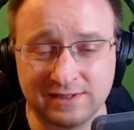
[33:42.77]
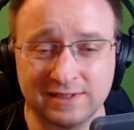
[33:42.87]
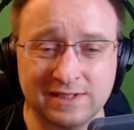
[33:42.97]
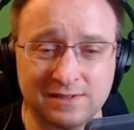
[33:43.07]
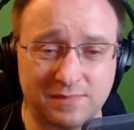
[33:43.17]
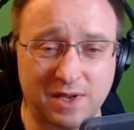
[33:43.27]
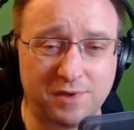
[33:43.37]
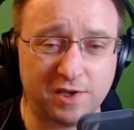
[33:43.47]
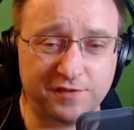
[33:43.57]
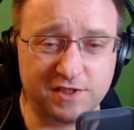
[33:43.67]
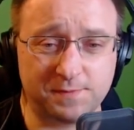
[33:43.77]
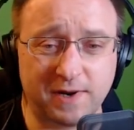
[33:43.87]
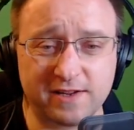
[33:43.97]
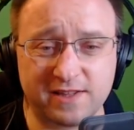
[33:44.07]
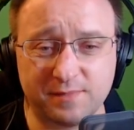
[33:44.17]
maybe you've inspired
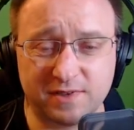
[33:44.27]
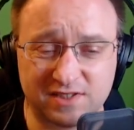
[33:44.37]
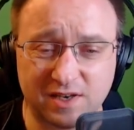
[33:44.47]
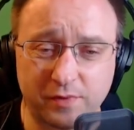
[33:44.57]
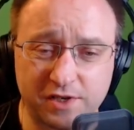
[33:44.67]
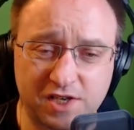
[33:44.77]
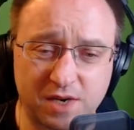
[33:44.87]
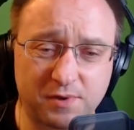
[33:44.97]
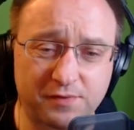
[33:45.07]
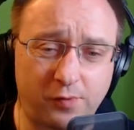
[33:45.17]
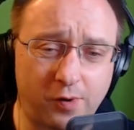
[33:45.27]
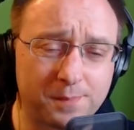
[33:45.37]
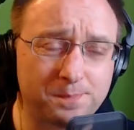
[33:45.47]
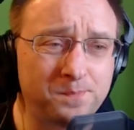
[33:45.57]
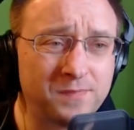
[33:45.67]
them in some way, shape, or form.
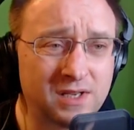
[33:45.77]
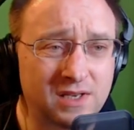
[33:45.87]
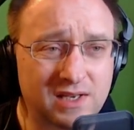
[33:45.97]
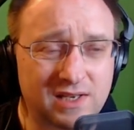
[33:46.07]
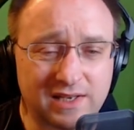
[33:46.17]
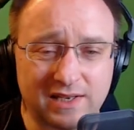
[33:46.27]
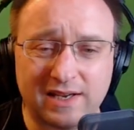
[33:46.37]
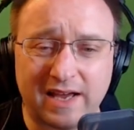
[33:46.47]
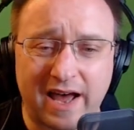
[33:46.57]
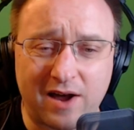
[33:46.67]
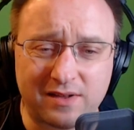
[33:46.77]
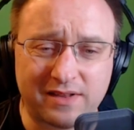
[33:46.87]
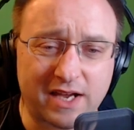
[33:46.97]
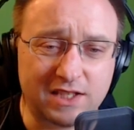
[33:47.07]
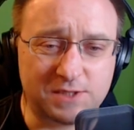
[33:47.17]
How can they
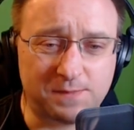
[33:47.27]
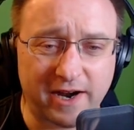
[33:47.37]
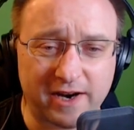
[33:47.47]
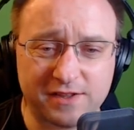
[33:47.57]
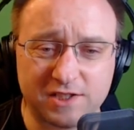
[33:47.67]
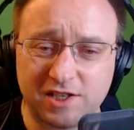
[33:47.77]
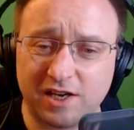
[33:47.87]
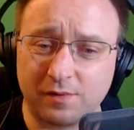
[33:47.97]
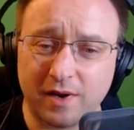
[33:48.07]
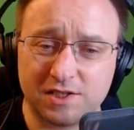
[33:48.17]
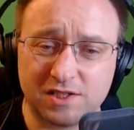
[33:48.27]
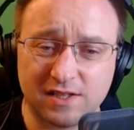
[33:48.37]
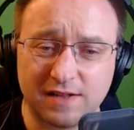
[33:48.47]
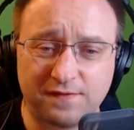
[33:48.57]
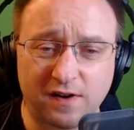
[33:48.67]
inspire the generation that
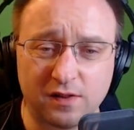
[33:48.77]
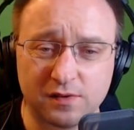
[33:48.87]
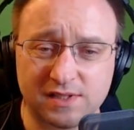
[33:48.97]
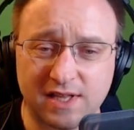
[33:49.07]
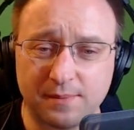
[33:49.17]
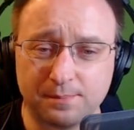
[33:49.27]
follows them?